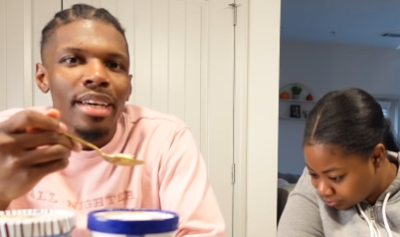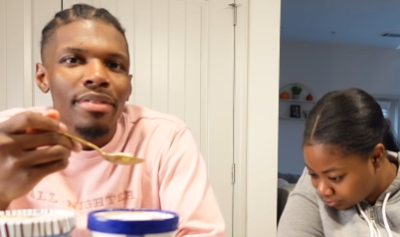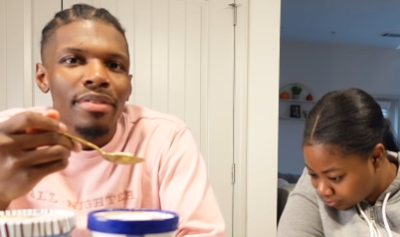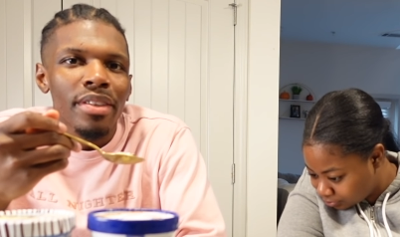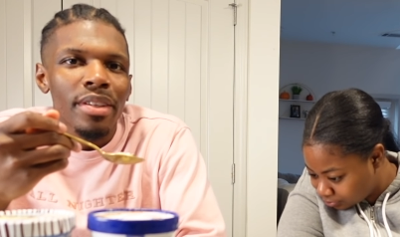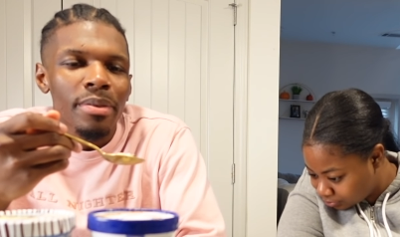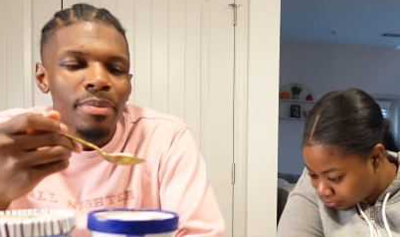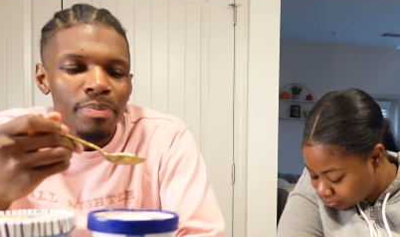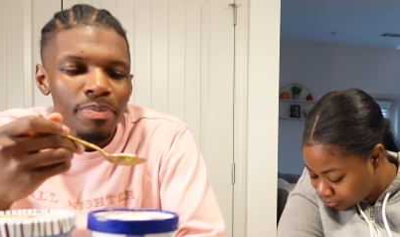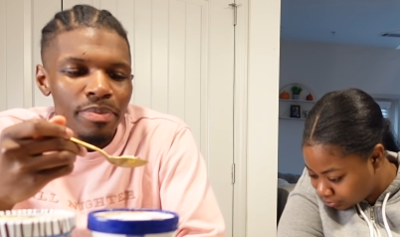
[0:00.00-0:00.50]
Speaker 1: of
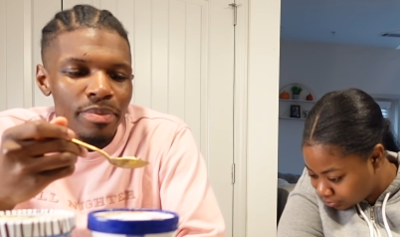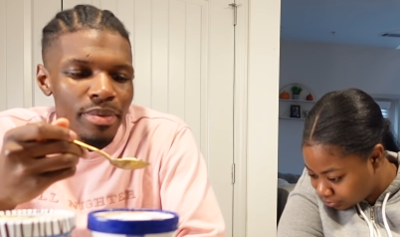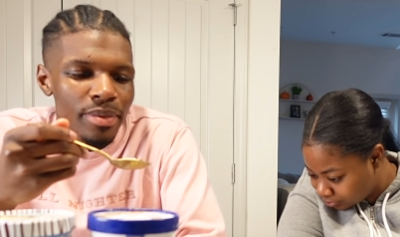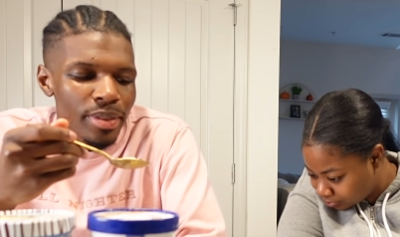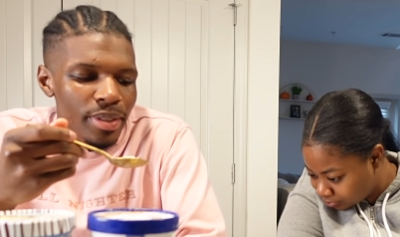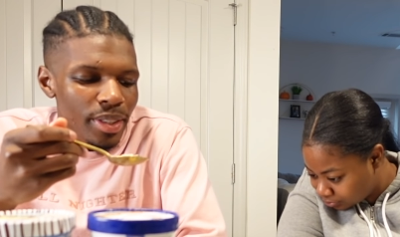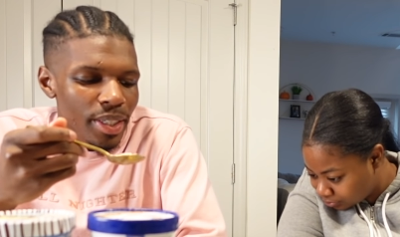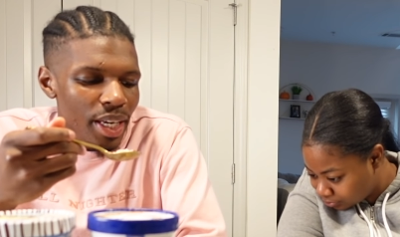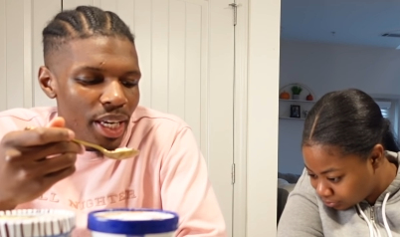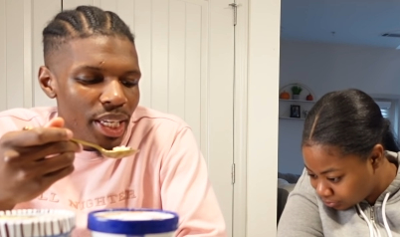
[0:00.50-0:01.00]
it.
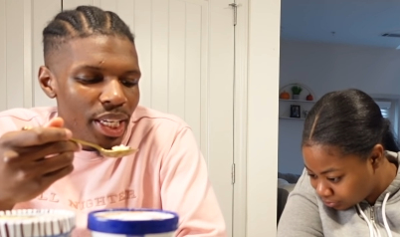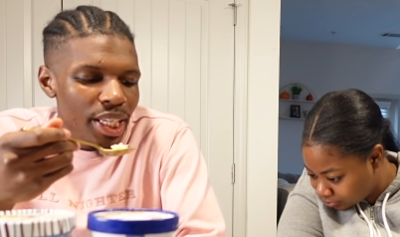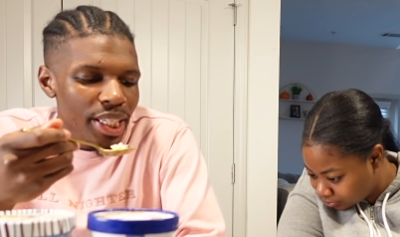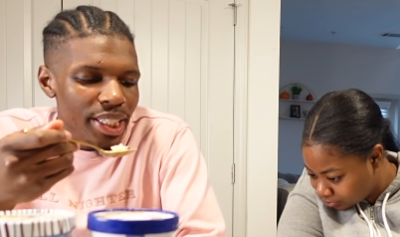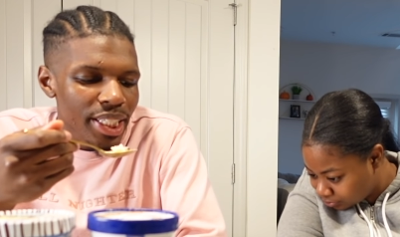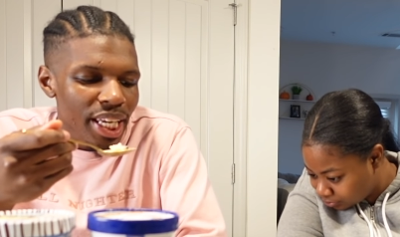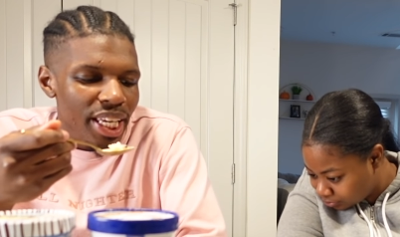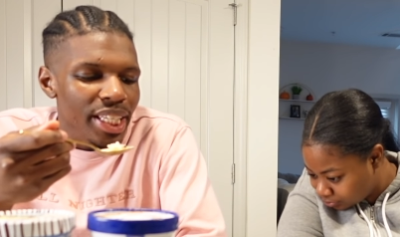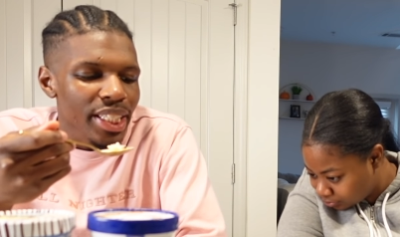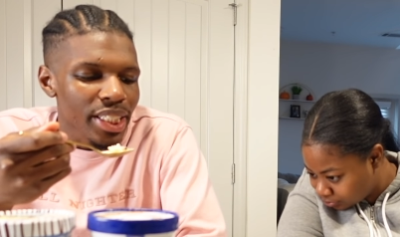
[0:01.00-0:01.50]
And it
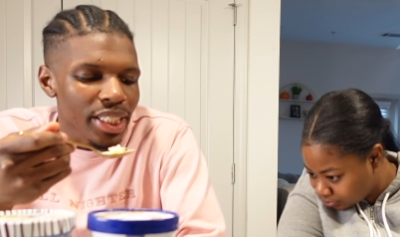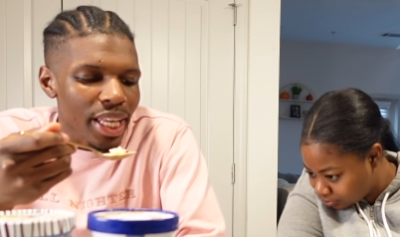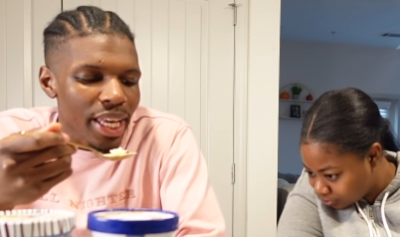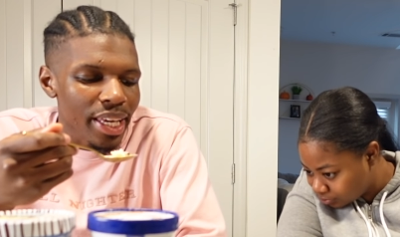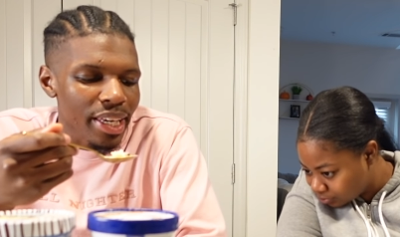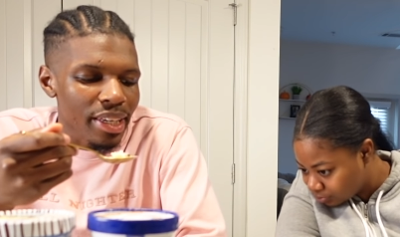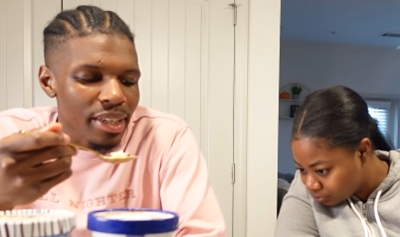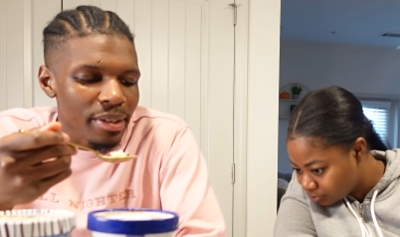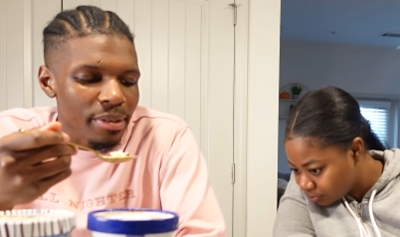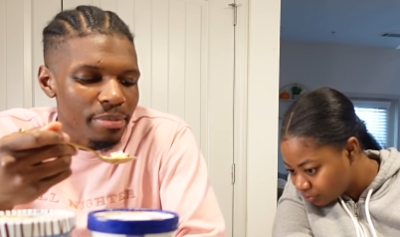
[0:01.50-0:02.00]
tastes like
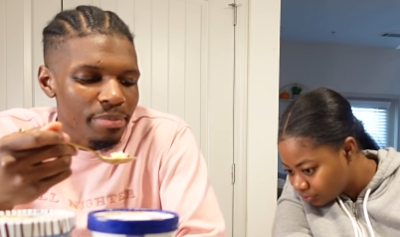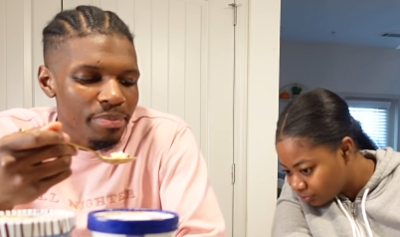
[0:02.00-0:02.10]
it.